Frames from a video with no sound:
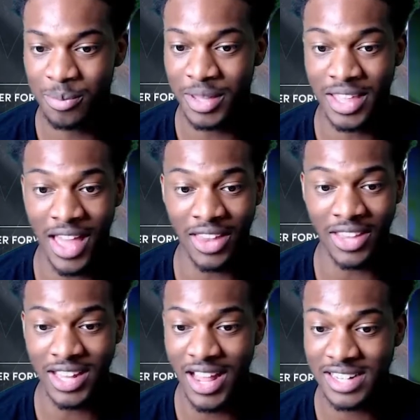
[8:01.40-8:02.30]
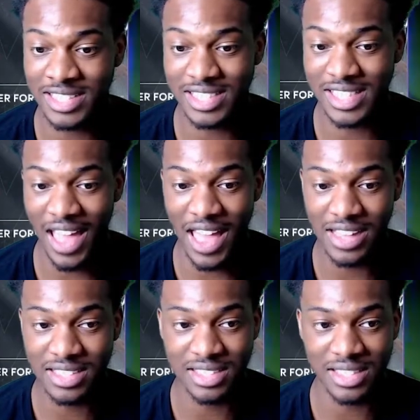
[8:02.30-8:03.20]
yeah, looking at his
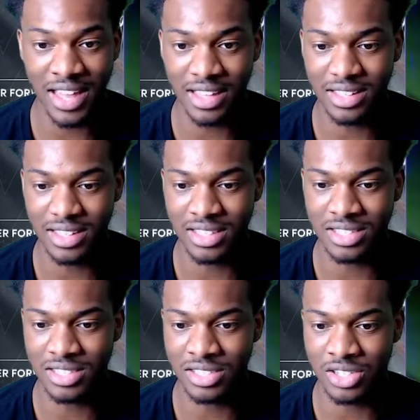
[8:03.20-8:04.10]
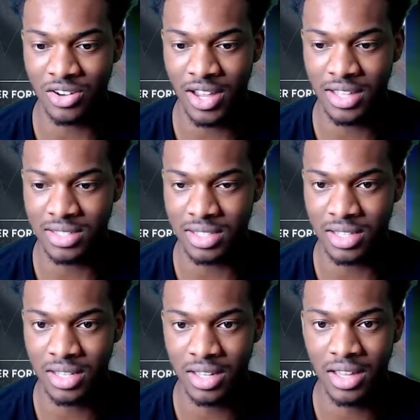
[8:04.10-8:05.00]
stats, like, it's just crazy.
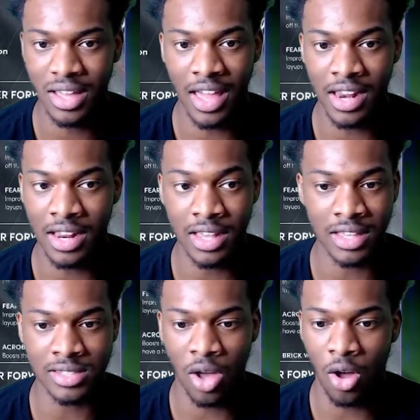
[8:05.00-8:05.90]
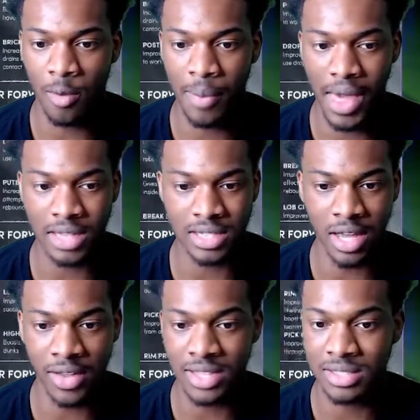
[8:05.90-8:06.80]
And he's all badged out.
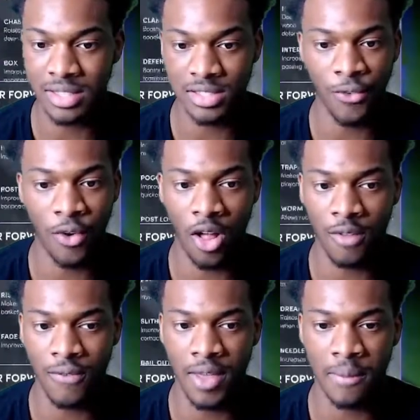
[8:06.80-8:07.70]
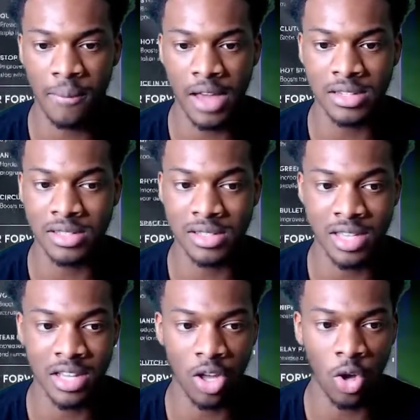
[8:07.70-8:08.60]
He has 64 Hall of Fame badges and
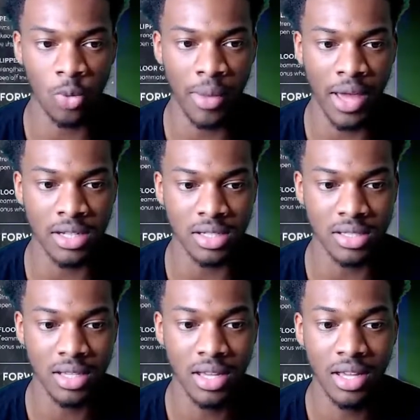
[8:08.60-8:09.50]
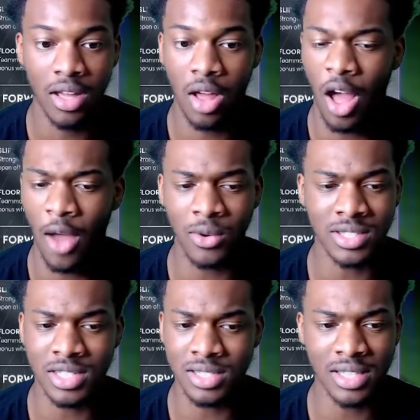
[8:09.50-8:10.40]
10 gold badges. I would
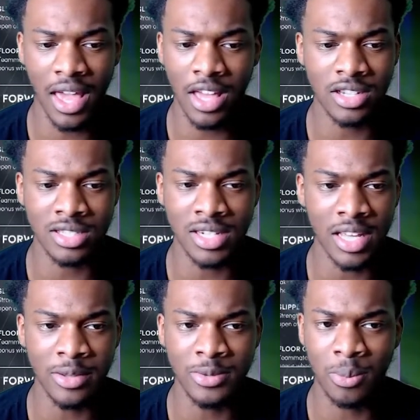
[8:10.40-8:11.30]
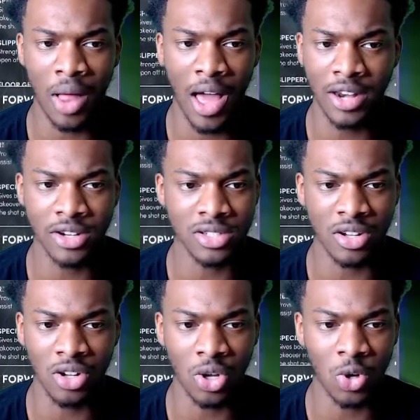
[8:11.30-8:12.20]
just say he just needs blinders
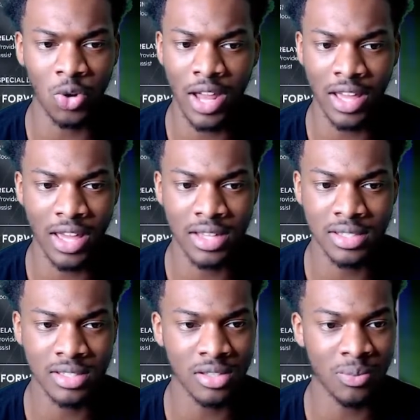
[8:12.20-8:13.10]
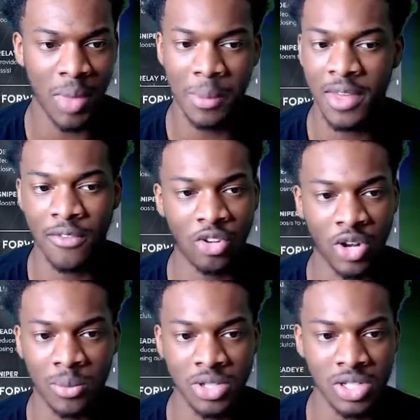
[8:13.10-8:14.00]
on gold, I guess. Maybe even
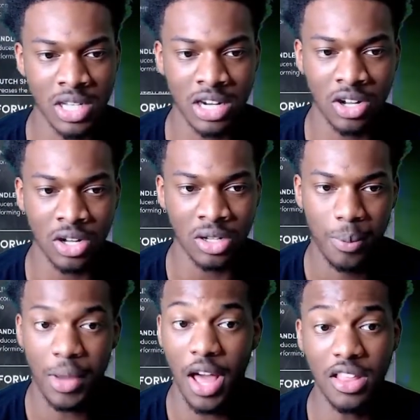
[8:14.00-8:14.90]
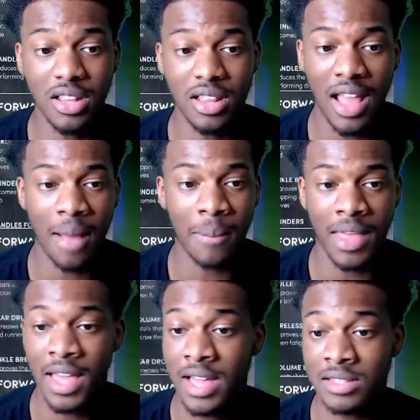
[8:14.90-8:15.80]
green machine on gold. But other than that, I mean, he
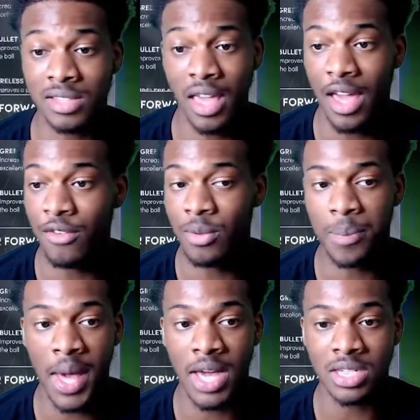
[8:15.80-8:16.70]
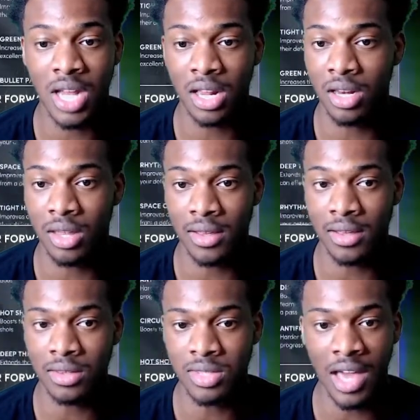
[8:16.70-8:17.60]
has every badge that he
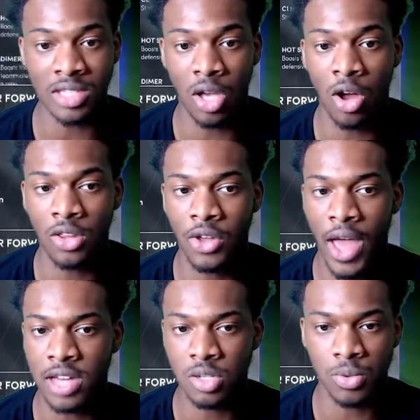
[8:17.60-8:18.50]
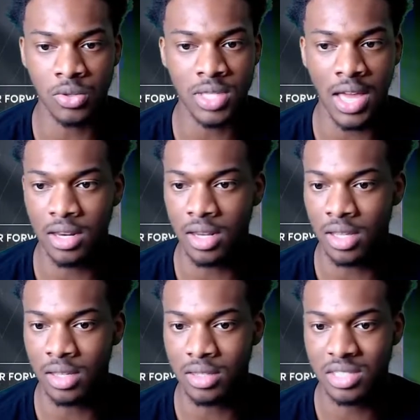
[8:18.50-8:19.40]
needs. He has all the attributes that he
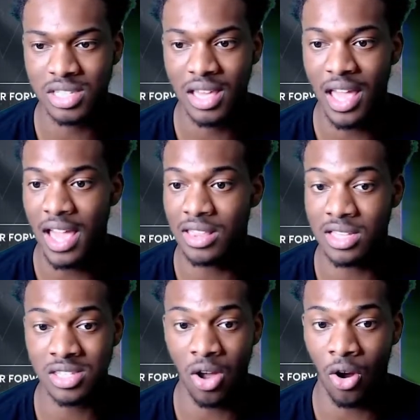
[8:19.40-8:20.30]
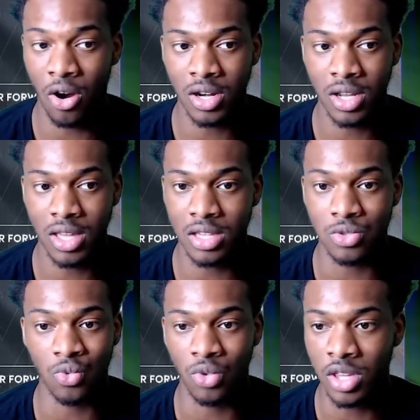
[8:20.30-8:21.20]
needs. And this card is
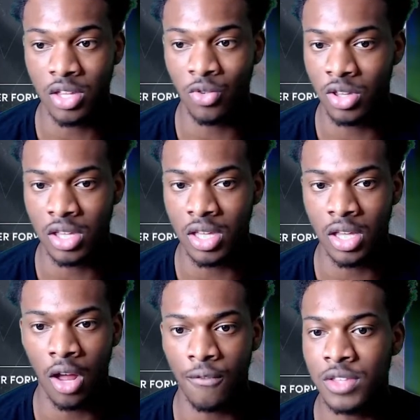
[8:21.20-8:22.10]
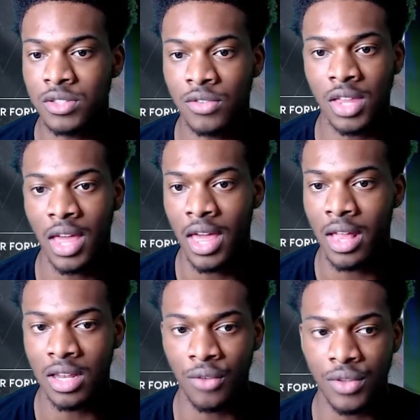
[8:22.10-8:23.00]
really, really good offensively and
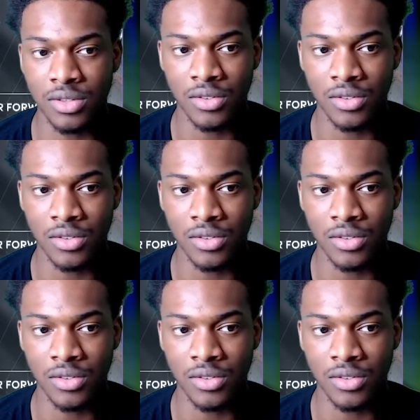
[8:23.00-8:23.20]
defensively.